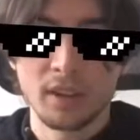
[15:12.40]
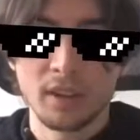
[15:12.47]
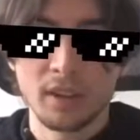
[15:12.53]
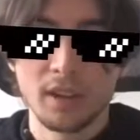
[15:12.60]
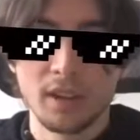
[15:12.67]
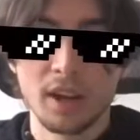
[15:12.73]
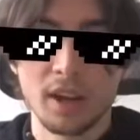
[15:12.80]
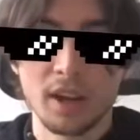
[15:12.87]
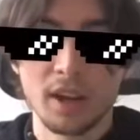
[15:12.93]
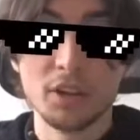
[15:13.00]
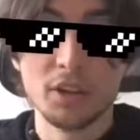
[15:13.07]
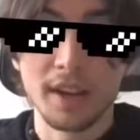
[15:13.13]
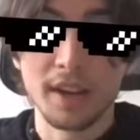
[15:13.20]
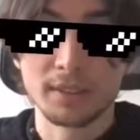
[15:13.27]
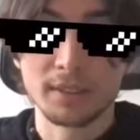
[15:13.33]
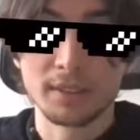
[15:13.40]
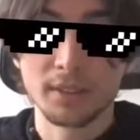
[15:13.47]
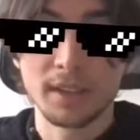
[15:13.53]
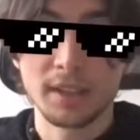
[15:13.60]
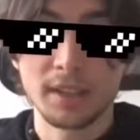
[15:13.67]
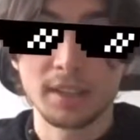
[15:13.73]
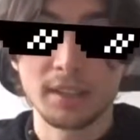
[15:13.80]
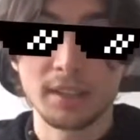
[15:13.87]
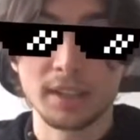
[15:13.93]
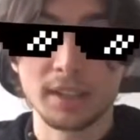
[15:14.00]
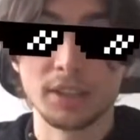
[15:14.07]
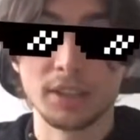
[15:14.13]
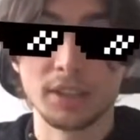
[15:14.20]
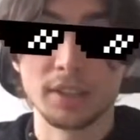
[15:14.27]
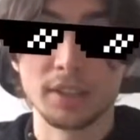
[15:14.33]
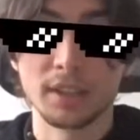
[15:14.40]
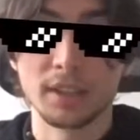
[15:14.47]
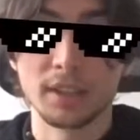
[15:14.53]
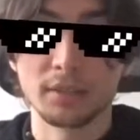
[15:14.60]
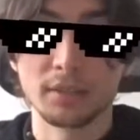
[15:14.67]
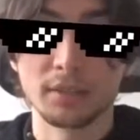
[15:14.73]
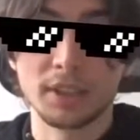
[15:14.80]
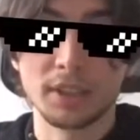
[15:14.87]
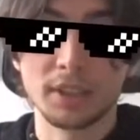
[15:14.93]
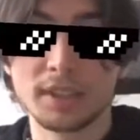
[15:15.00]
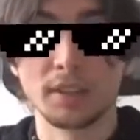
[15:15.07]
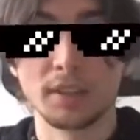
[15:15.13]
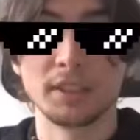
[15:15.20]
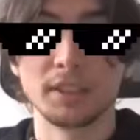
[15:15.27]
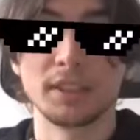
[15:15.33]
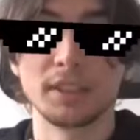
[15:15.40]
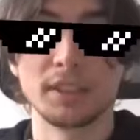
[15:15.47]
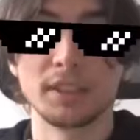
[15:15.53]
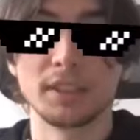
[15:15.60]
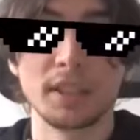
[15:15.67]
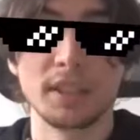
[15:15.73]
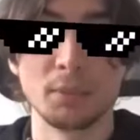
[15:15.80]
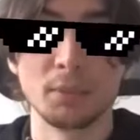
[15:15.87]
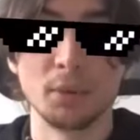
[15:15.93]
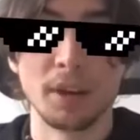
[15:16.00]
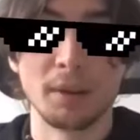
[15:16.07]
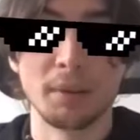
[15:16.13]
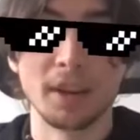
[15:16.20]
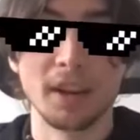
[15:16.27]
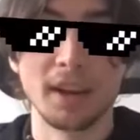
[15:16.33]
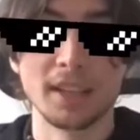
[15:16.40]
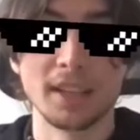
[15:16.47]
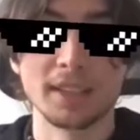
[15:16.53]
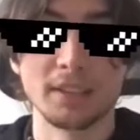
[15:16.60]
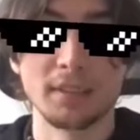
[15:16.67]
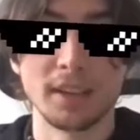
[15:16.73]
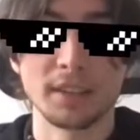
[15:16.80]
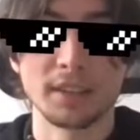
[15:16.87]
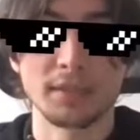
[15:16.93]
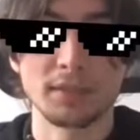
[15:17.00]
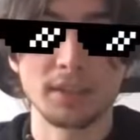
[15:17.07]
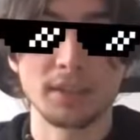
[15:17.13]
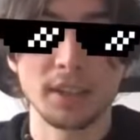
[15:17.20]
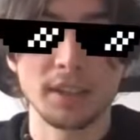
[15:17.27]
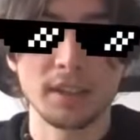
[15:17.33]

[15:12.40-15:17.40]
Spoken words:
a new vector 3. This is using ThreeJS. So as you can see, this imported up here as a vector 3.